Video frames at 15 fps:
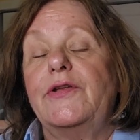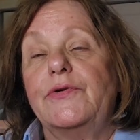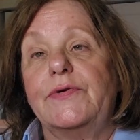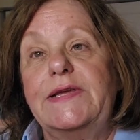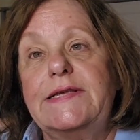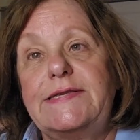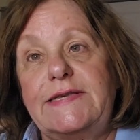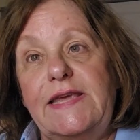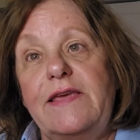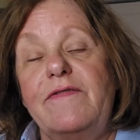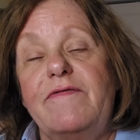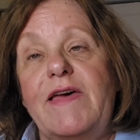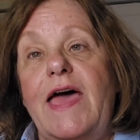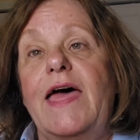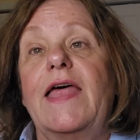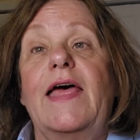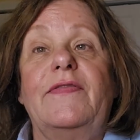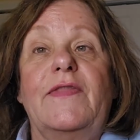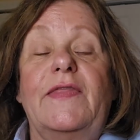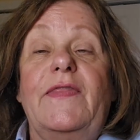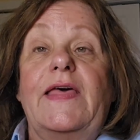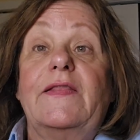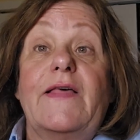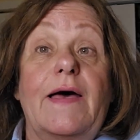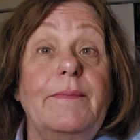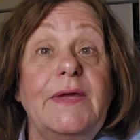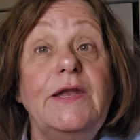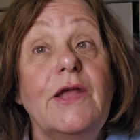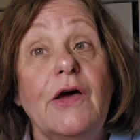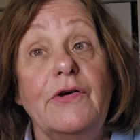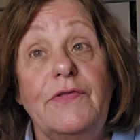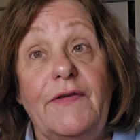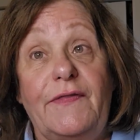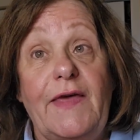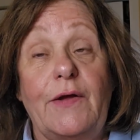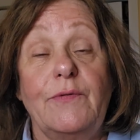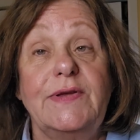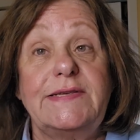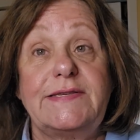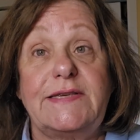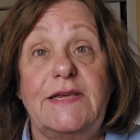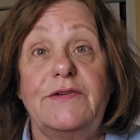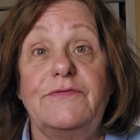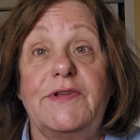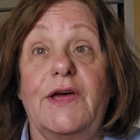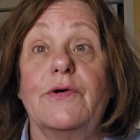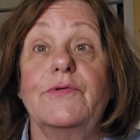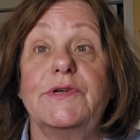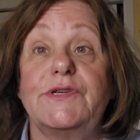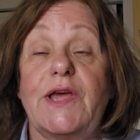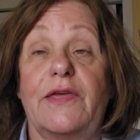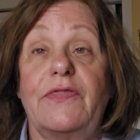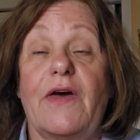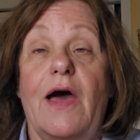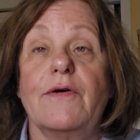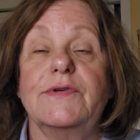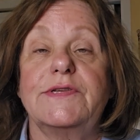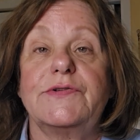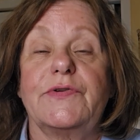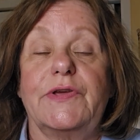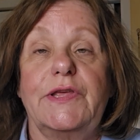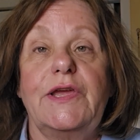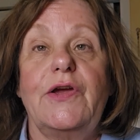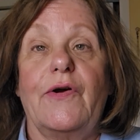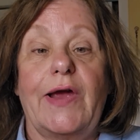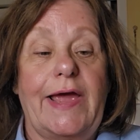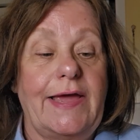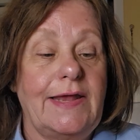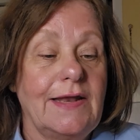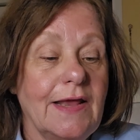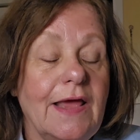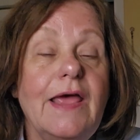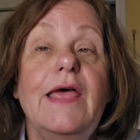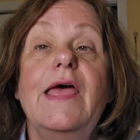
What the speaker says: to receive it and then they let me know that they received it, which I thought was really great.